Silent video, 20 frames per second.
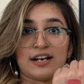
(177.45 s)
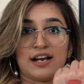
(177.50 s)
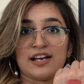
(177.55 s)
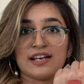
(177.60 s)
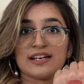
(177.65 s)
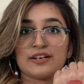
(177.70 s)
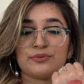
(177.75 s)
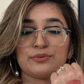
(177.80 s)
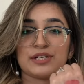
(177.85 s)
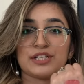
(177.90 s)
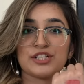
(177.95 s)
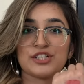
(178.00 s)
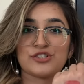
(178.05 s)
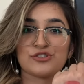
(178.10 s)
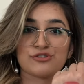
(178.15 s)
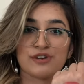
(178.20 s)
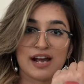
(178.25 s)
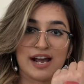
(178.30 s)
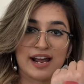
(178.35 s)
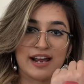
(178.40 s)
I already
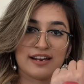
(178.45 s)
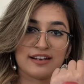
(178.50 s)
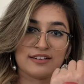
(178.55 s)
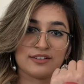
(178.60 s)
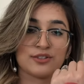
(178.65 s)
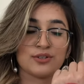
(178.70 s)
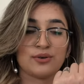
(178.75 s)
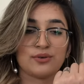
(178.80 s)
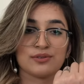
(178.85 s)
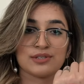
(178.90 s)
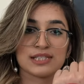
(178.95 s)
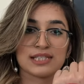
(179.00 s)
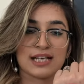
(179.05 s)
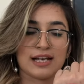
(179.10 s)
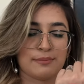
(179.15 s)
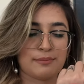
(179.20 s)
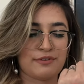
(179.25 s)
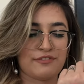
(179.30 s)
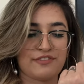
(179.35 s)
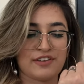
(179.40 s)
tried those type of